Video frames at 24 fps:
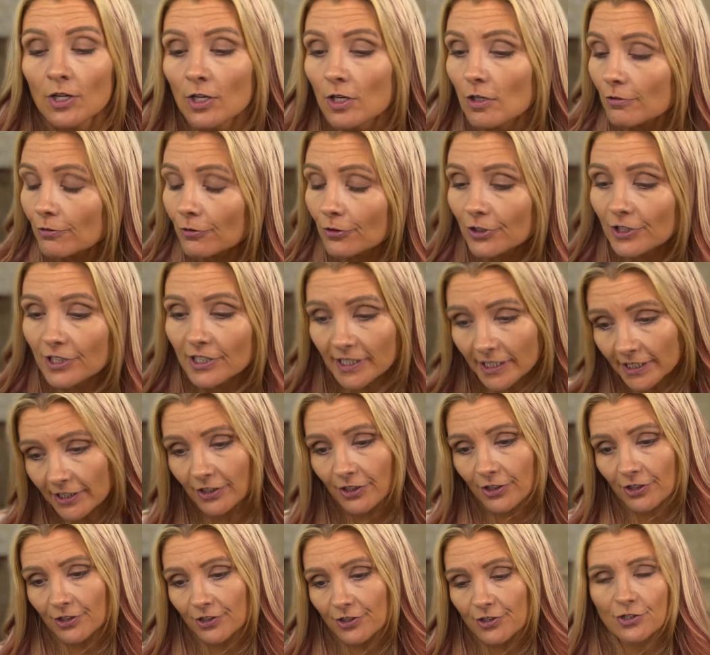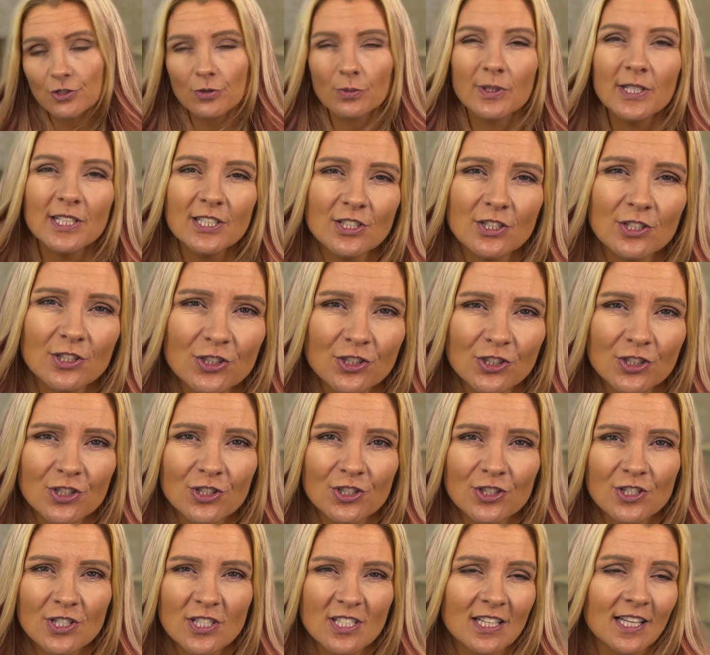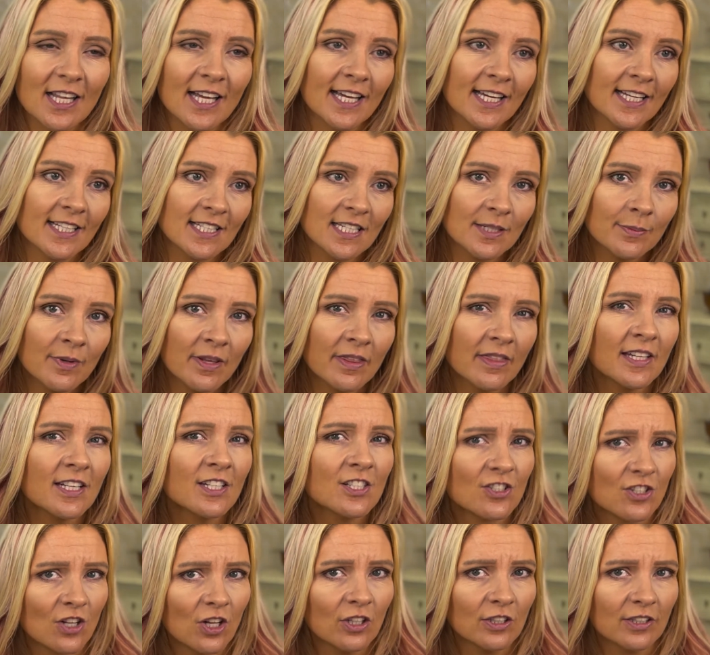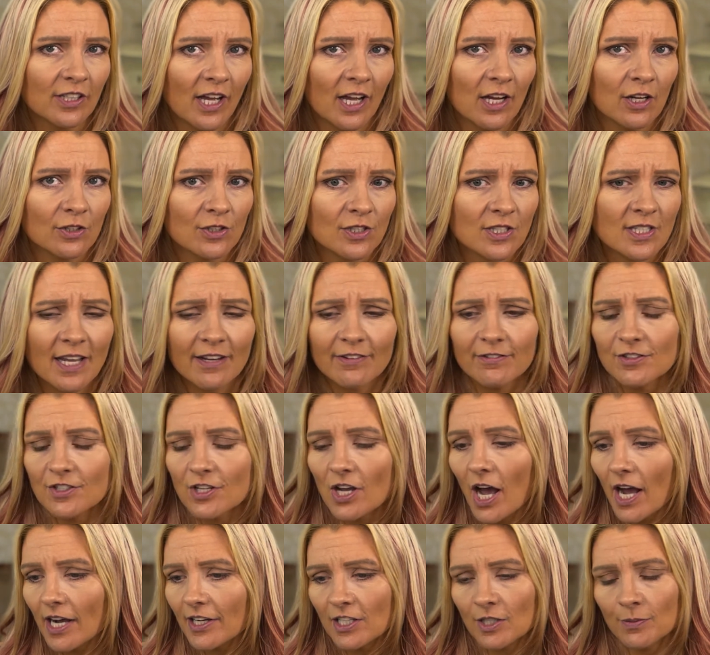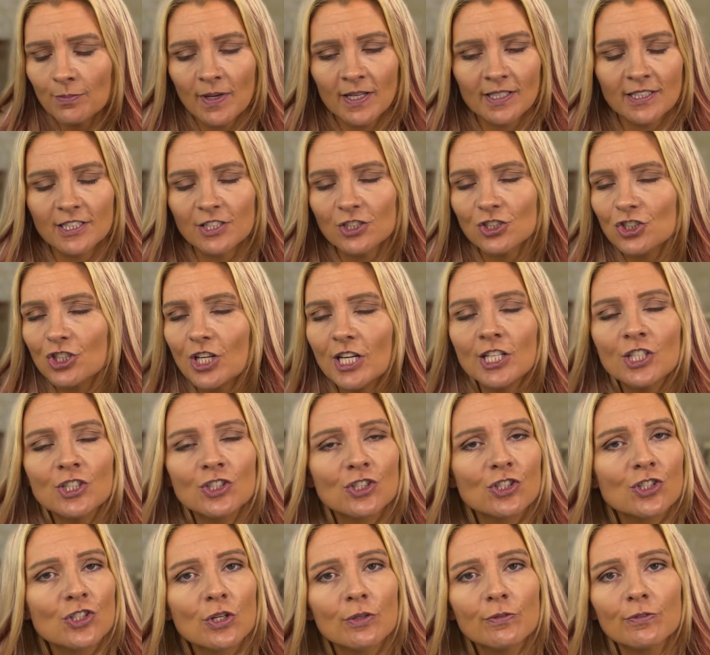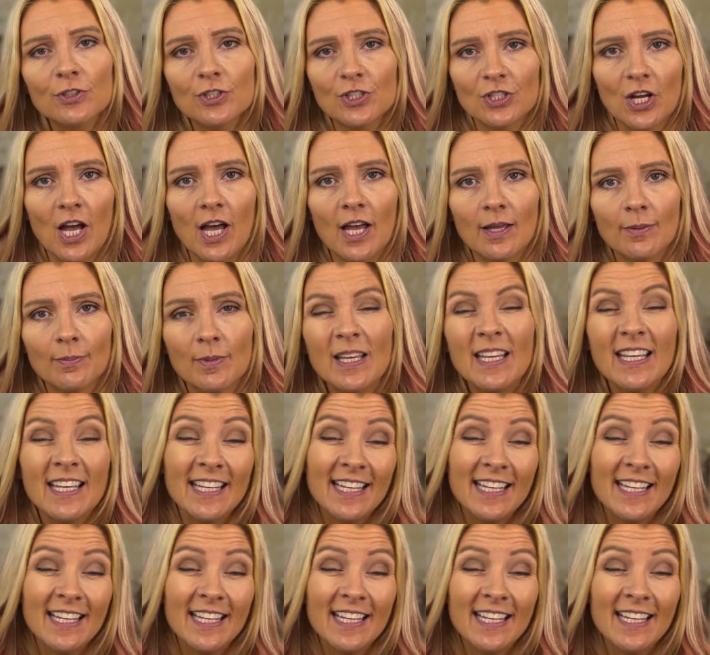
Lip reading: For years, researchers like Timothy Salthouse have documented changes over time